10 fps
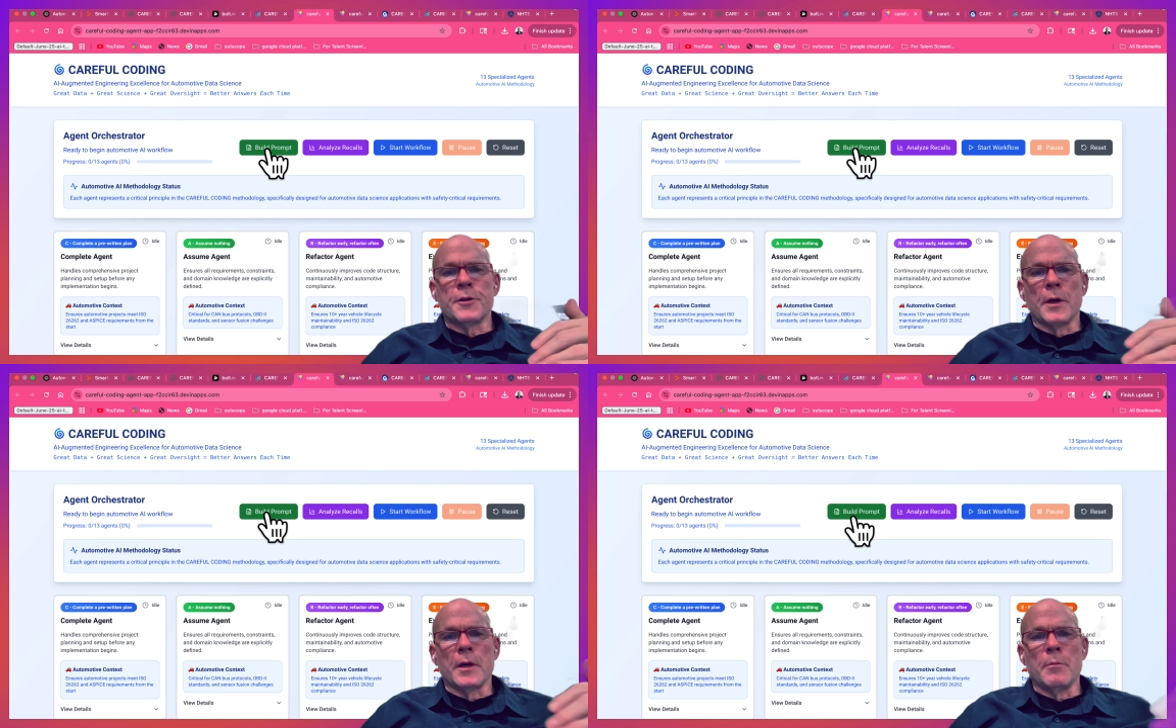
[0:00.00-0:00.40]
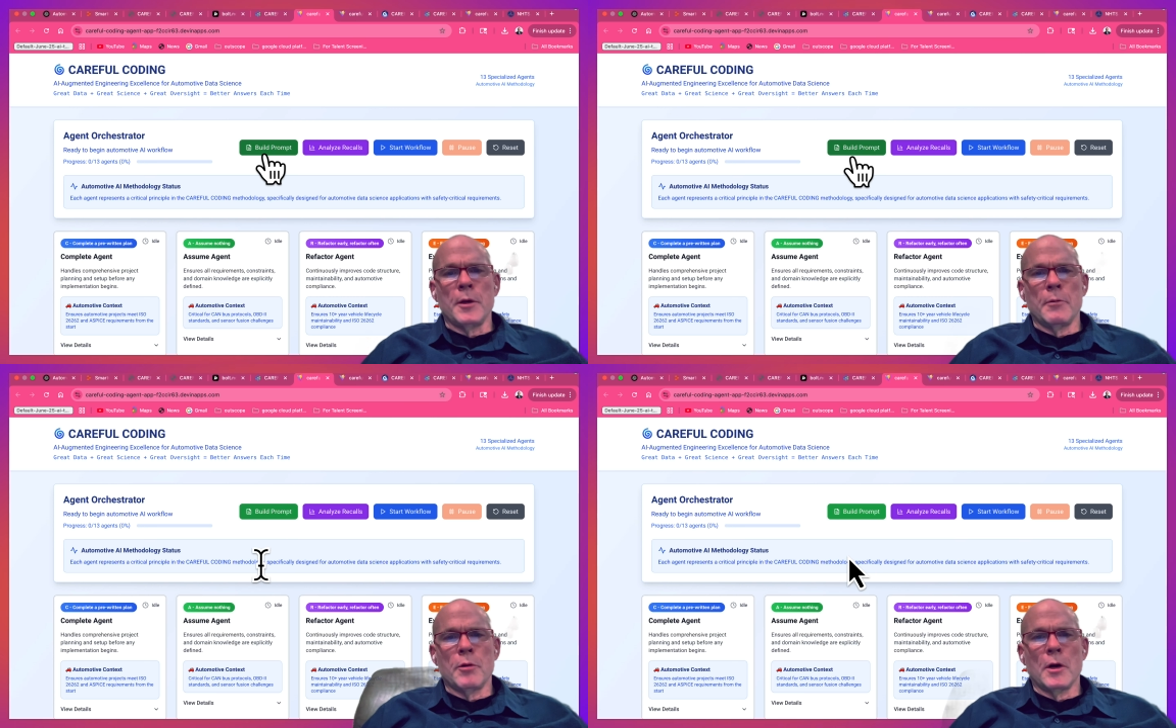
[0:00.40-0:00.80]
So I can
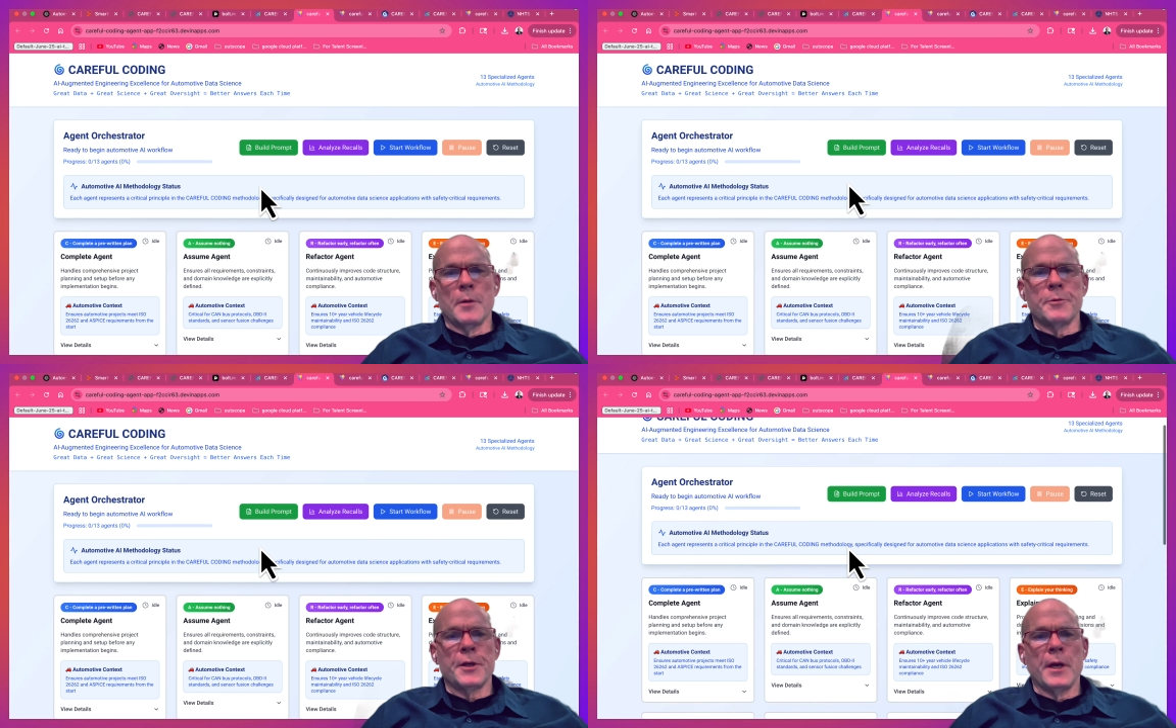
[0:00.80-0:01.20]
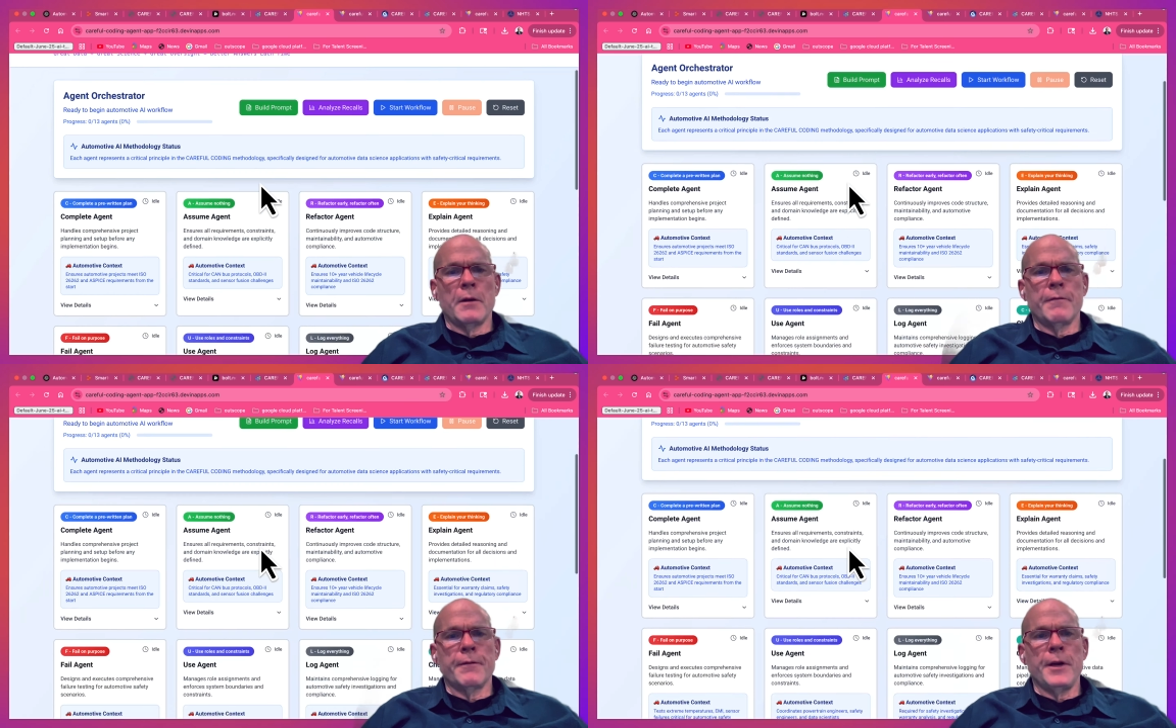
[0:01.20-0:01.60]
build prompts,
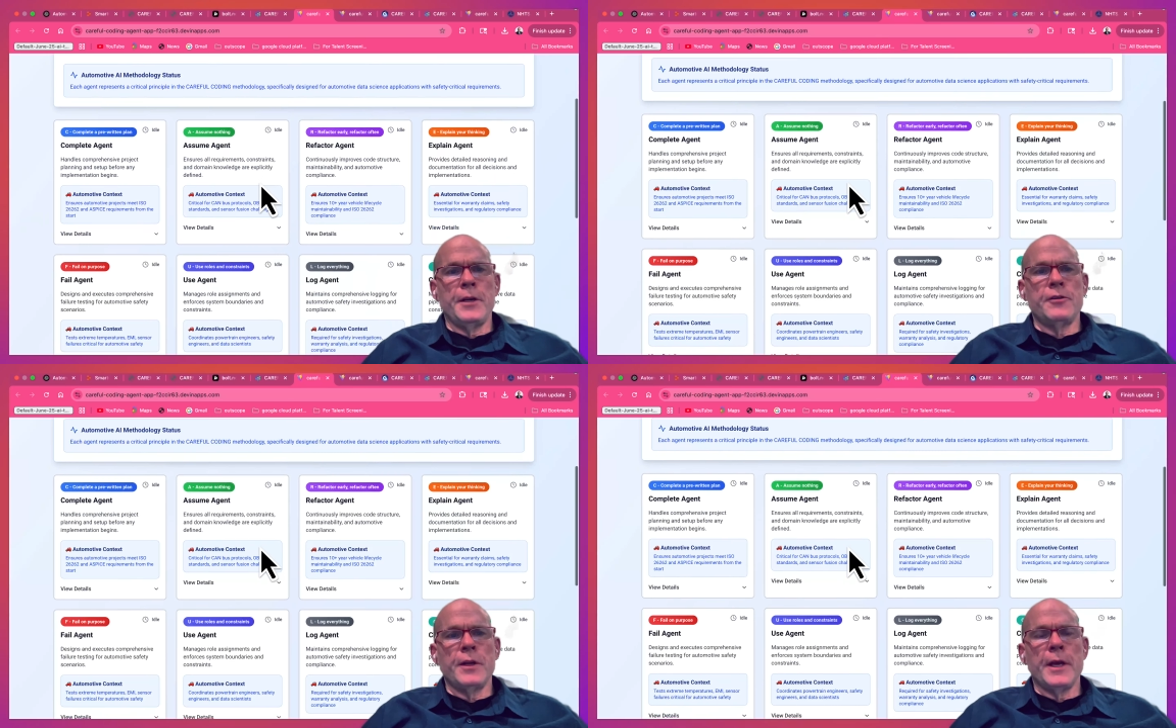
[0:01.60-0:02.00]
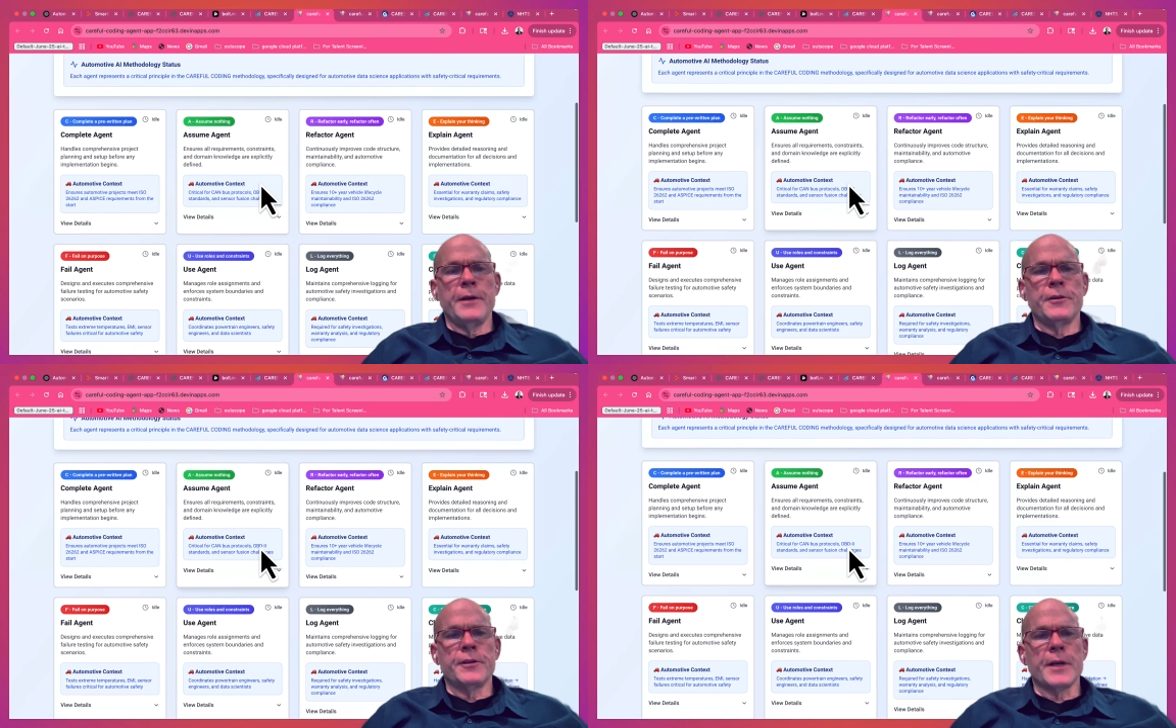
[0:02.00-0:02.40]
and for each of the
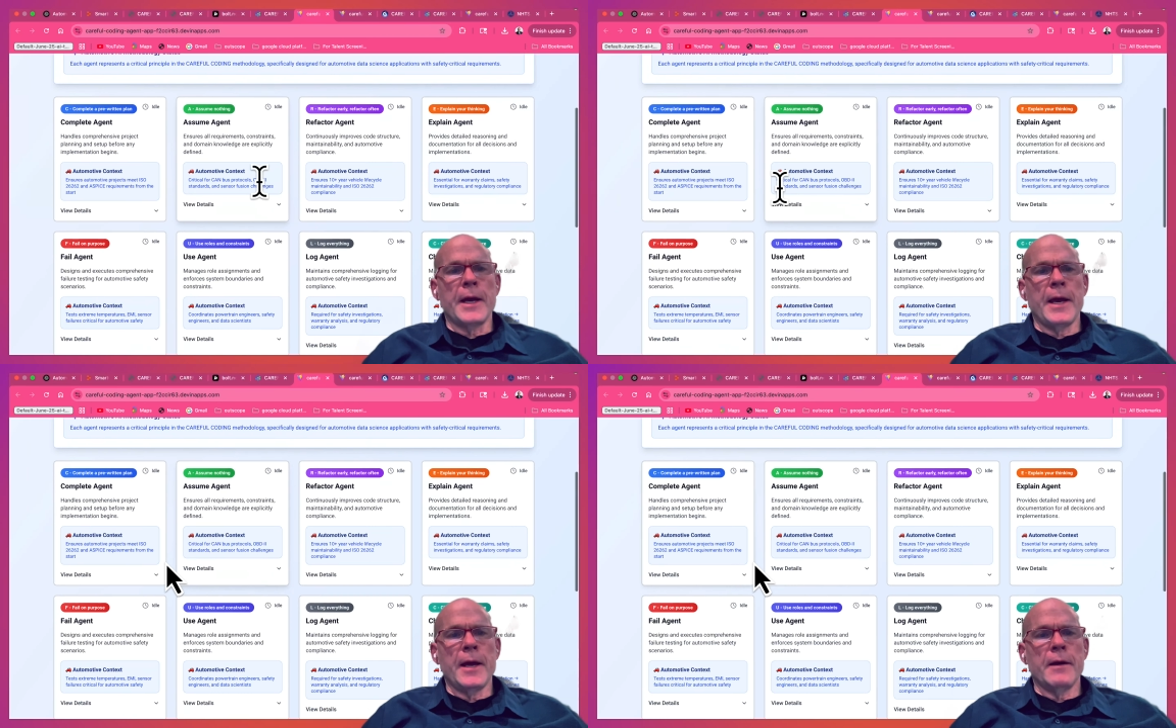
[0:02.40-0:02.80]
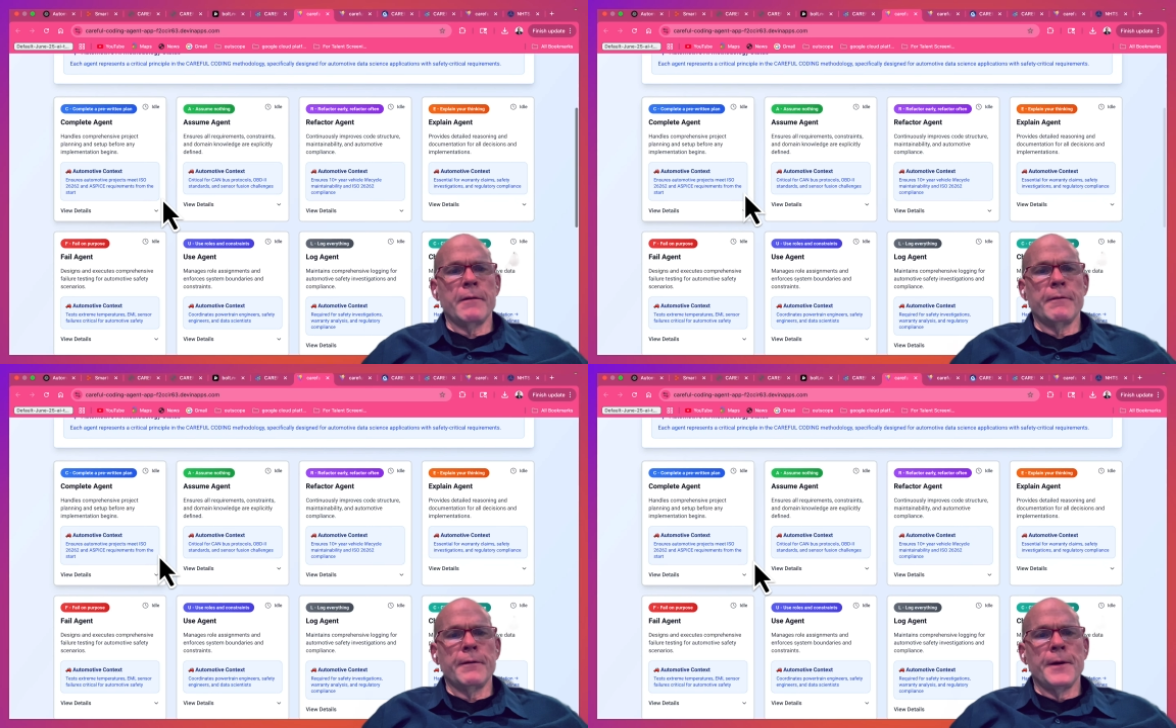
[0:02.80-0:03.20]
agents I
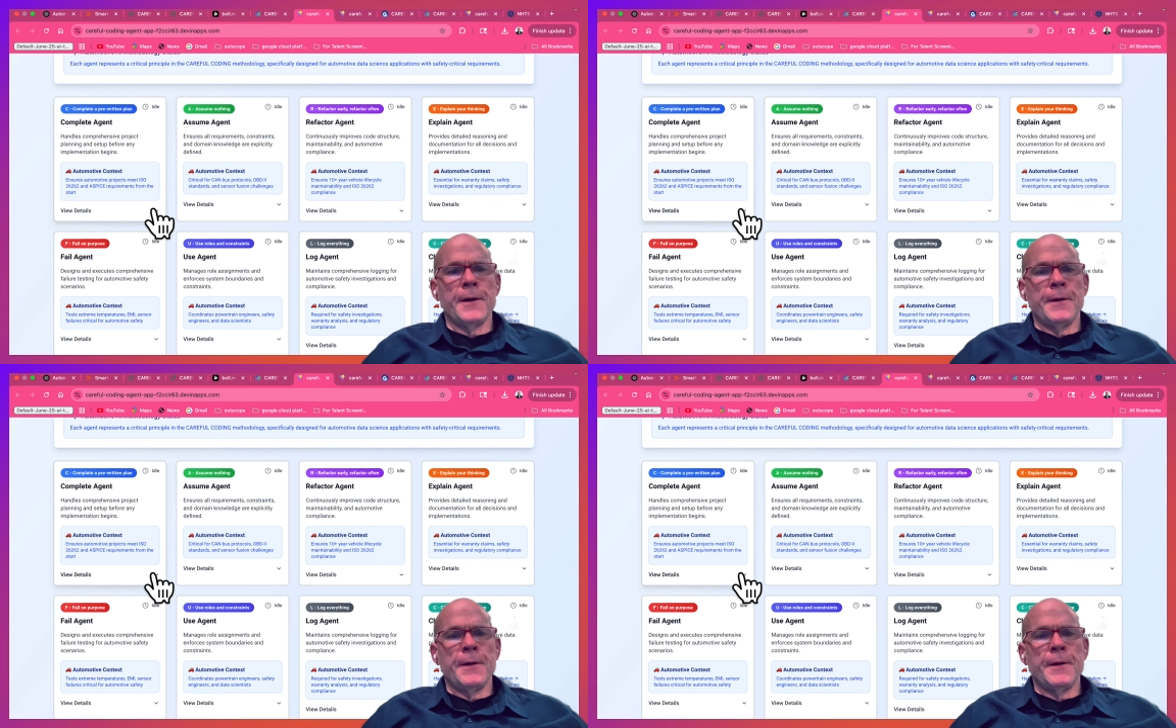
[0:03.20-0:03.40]
have